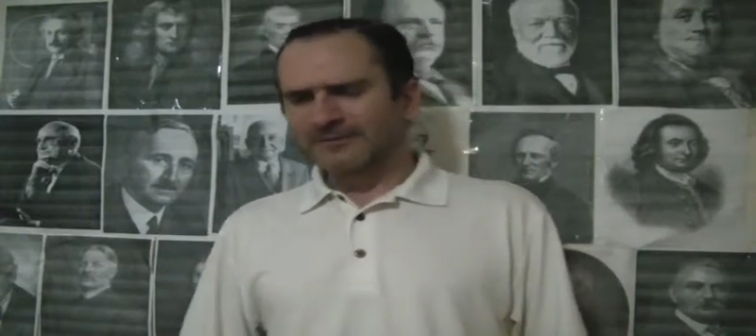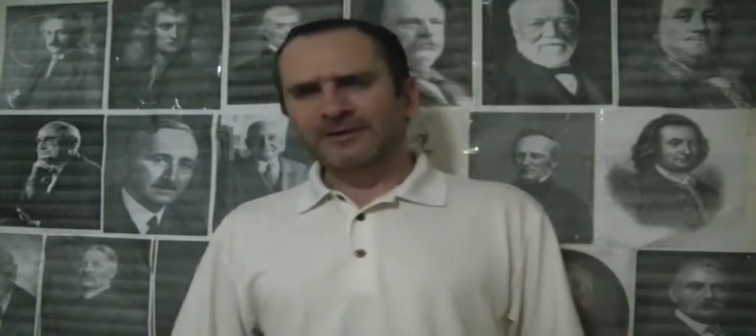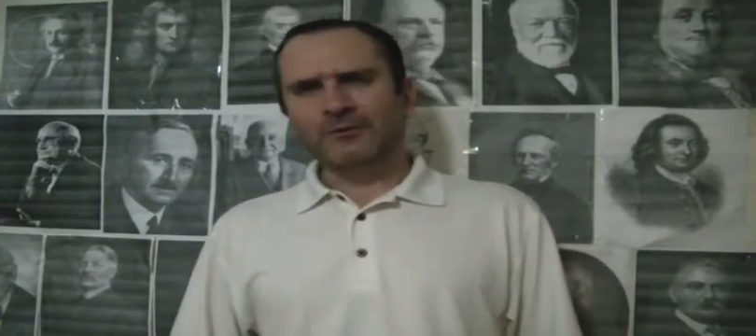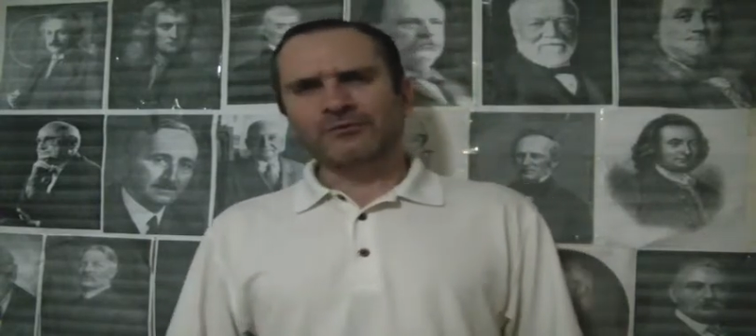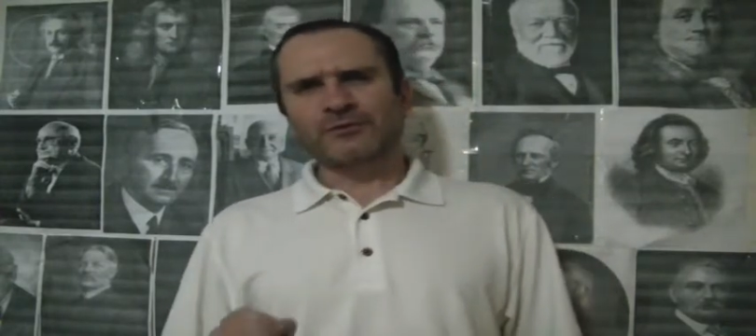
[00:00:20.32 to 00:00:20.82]

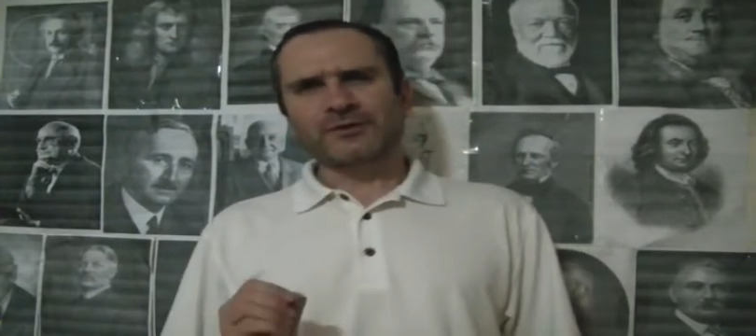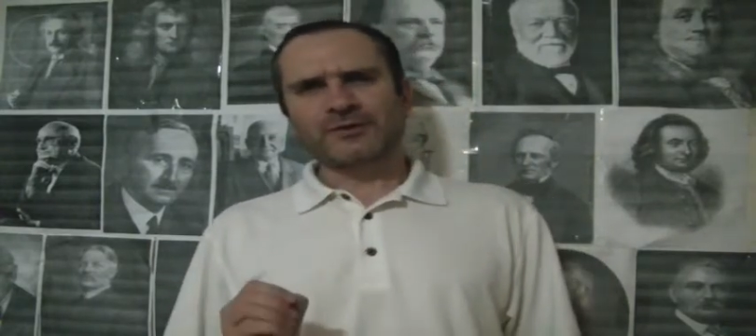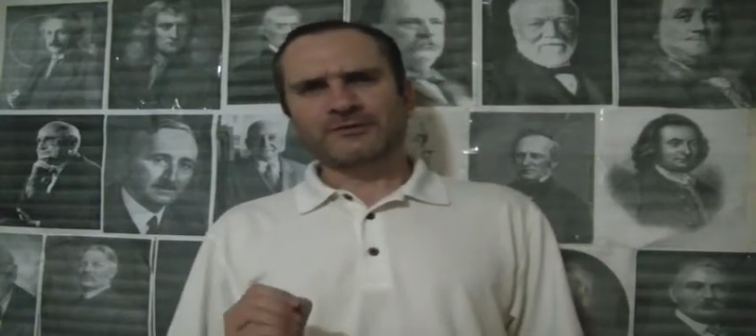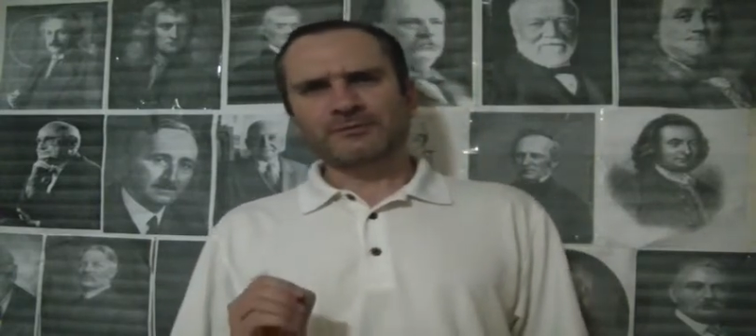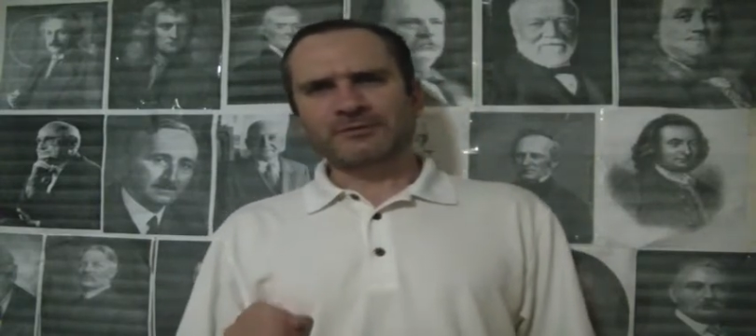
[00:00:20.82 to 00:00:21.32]
Now, if you look
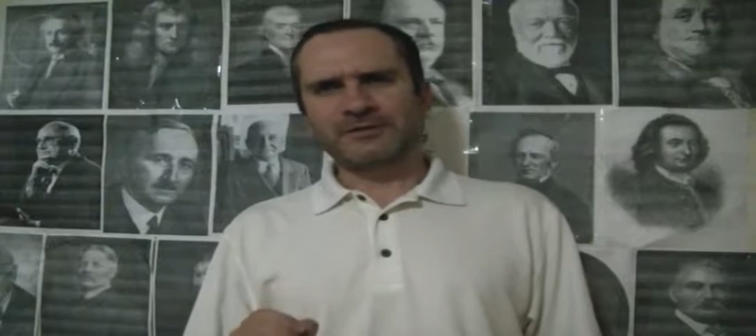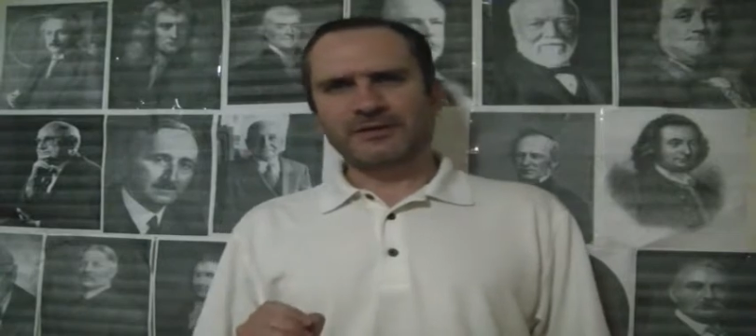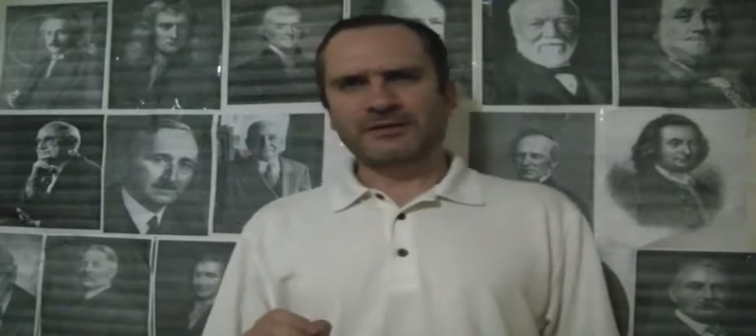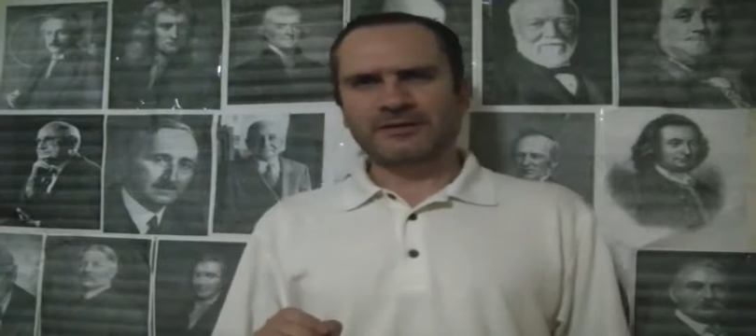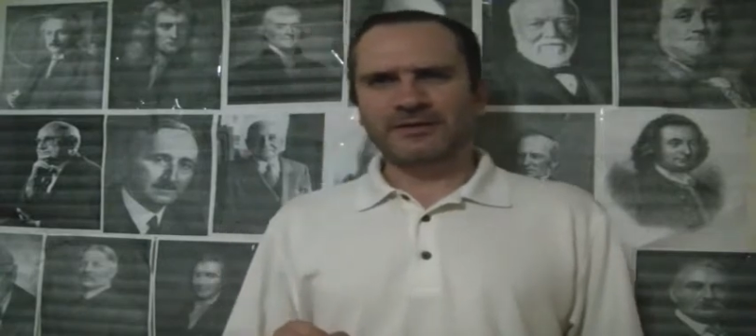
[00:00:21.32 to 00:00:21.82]
at this
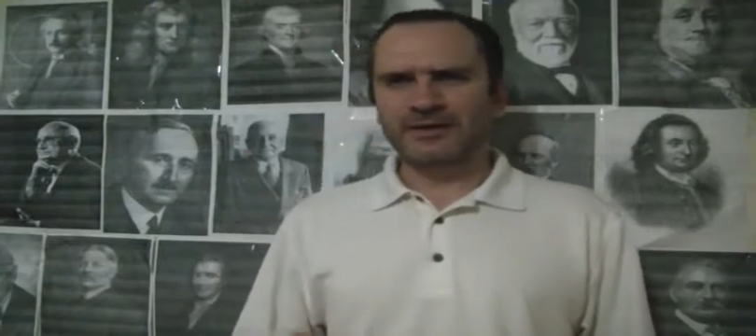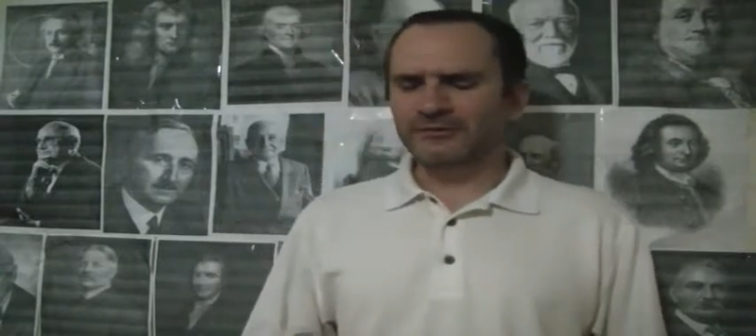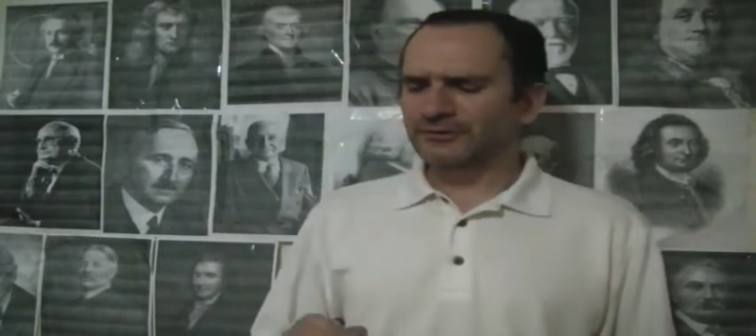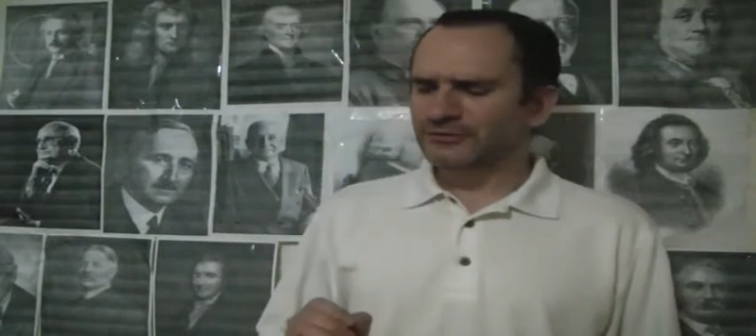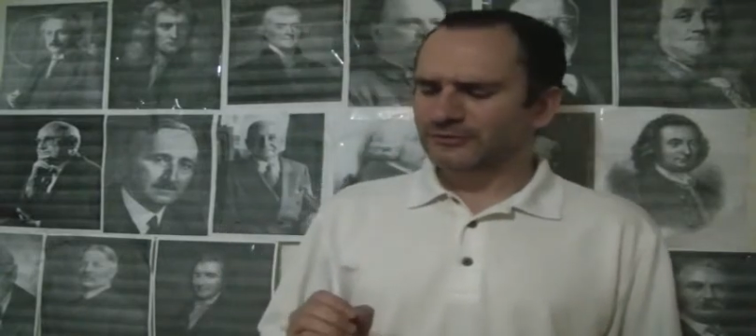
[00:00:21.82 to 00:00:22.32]
particular
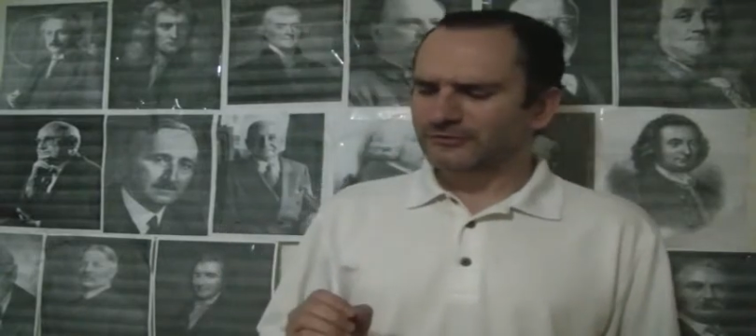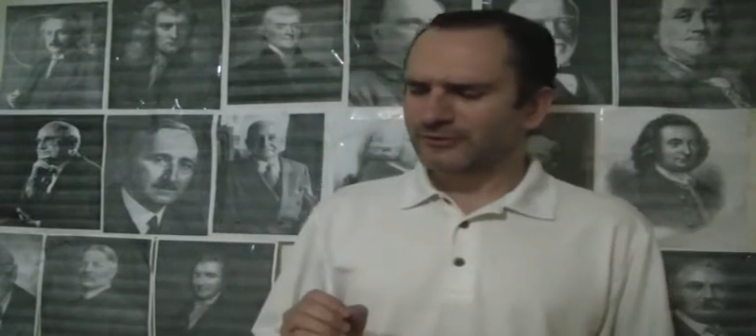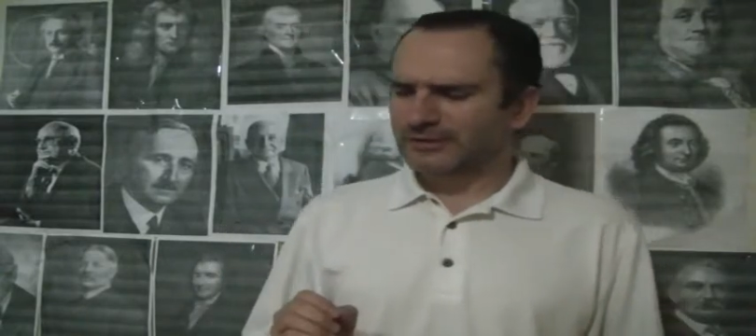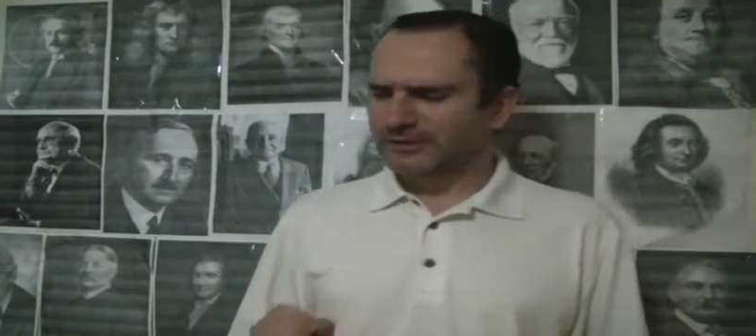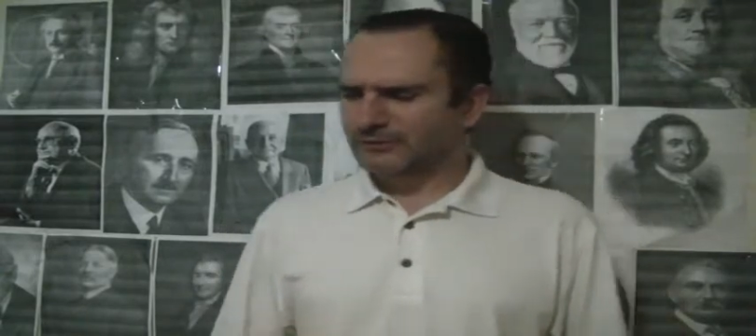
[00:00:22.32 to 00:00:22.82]
case, it's just
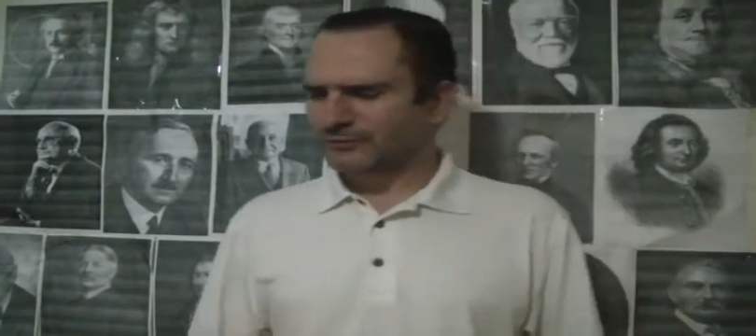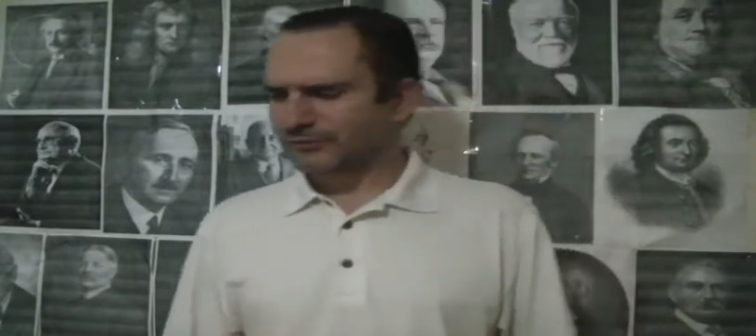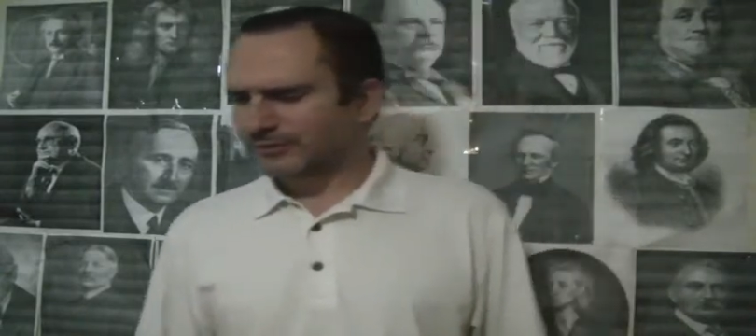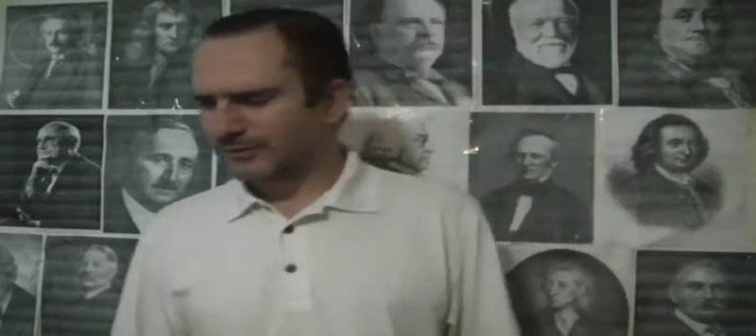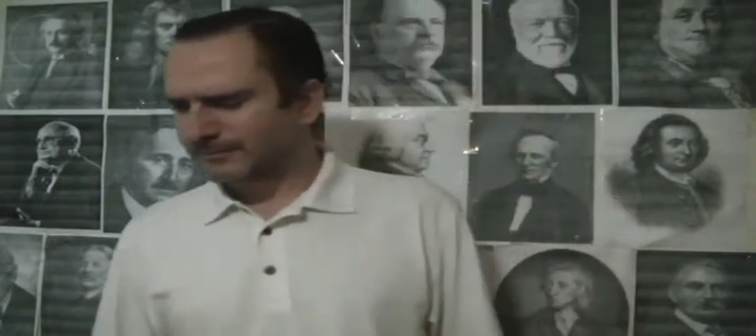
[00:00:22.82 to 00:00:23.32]
very
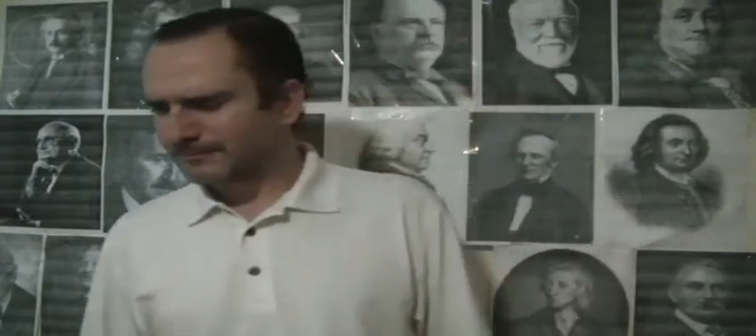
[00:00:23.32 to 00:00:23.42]
interesting.